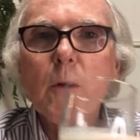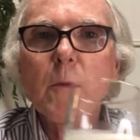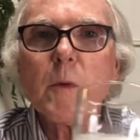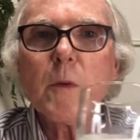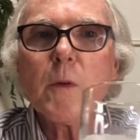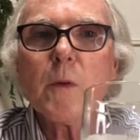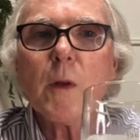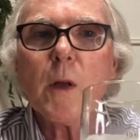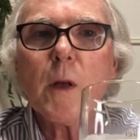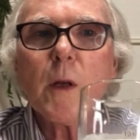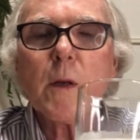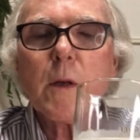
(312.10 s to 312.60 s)
is
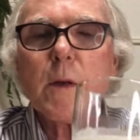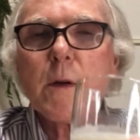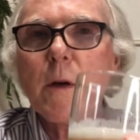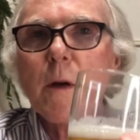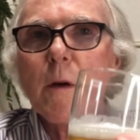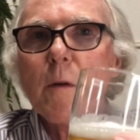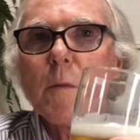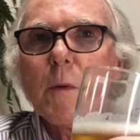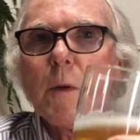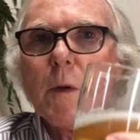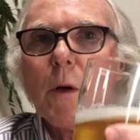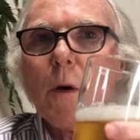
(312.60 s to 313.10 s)
not
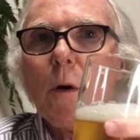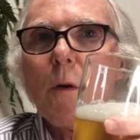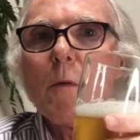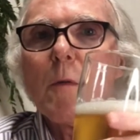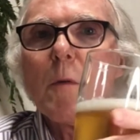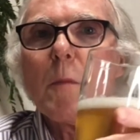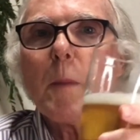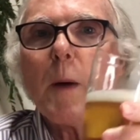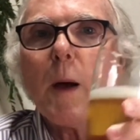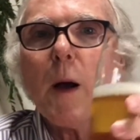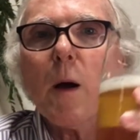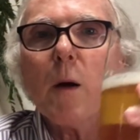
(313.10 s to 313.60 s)
terribly
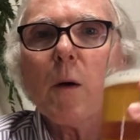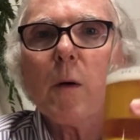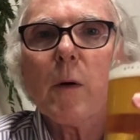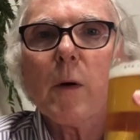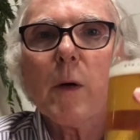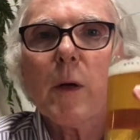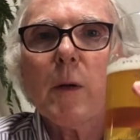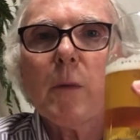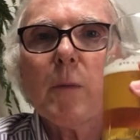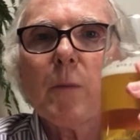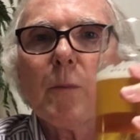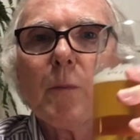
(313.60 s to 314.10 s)

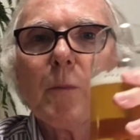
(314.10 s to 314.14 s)
overpowering.